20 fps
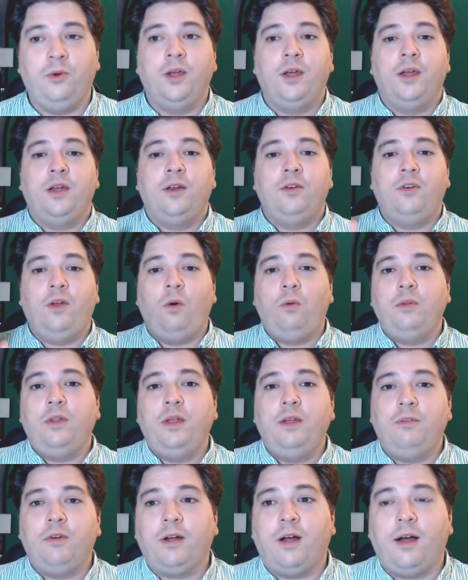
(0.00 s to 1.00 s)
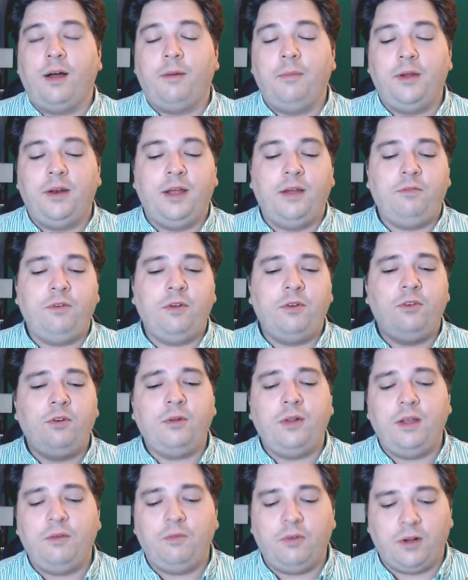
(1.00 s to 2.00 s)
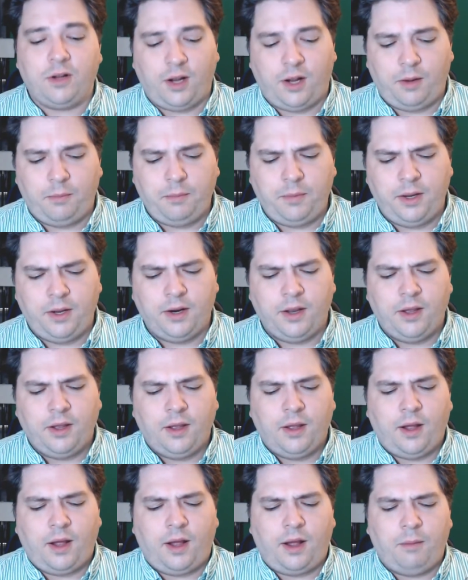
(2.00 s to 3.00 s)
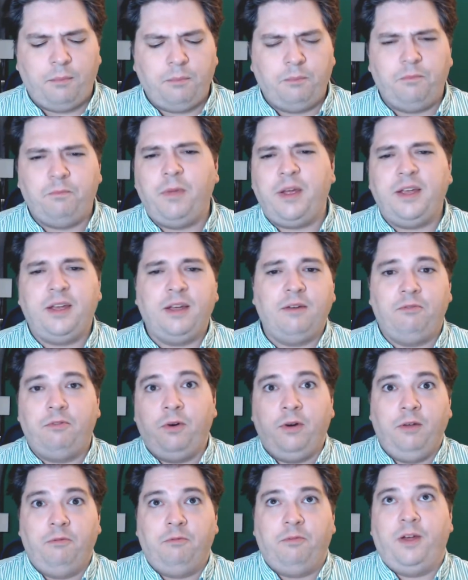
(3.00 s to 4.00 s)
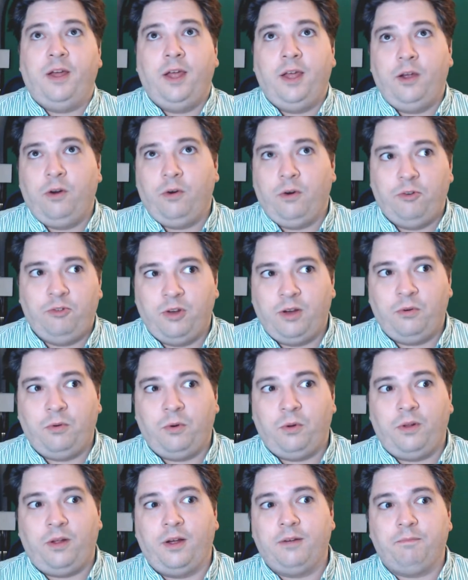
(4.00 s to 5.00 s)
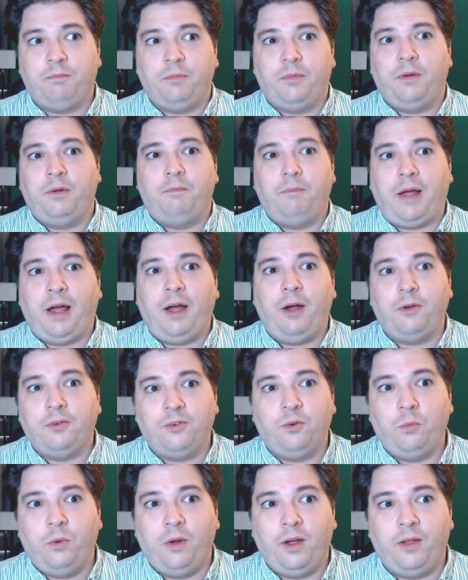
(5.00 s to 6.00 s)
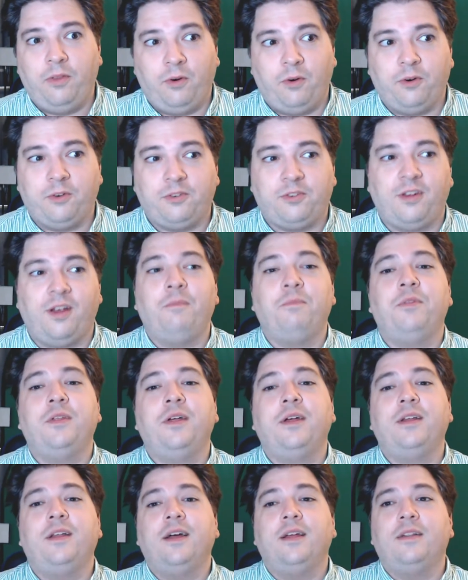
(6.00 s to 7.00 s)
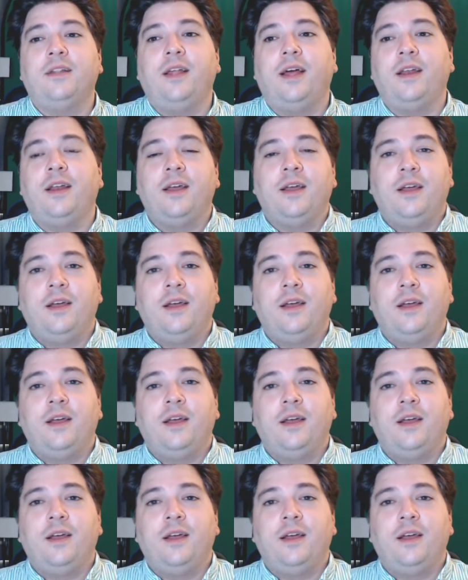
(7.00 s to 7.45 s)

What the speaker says: Don't leave a comment. If you do leave a comment, make it very vague or general, like, how's the weather or something like that.